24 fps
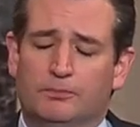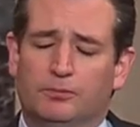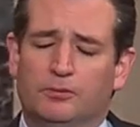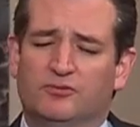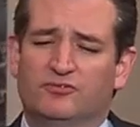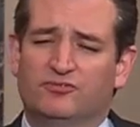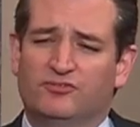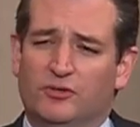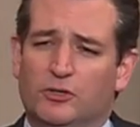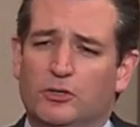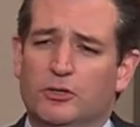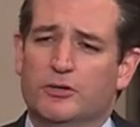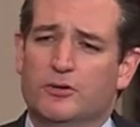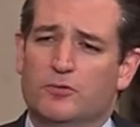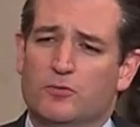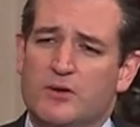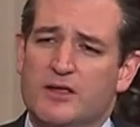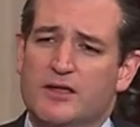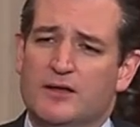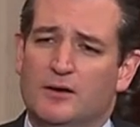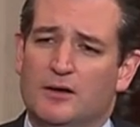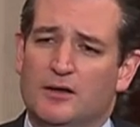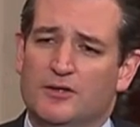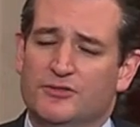prefer to
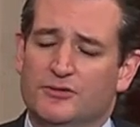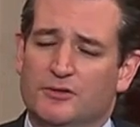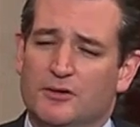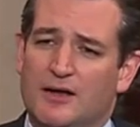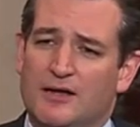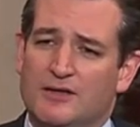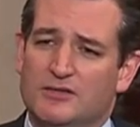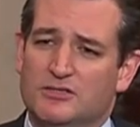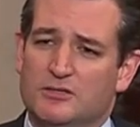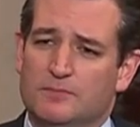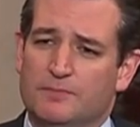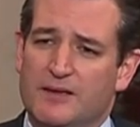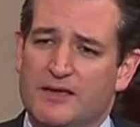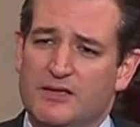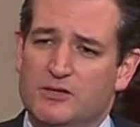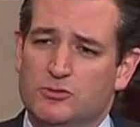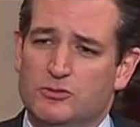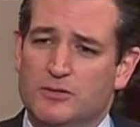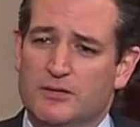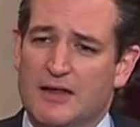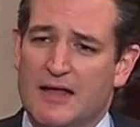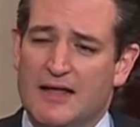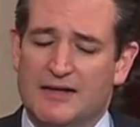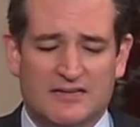reauthorize the
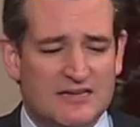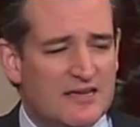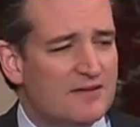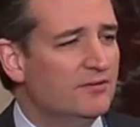PATRIOT Act,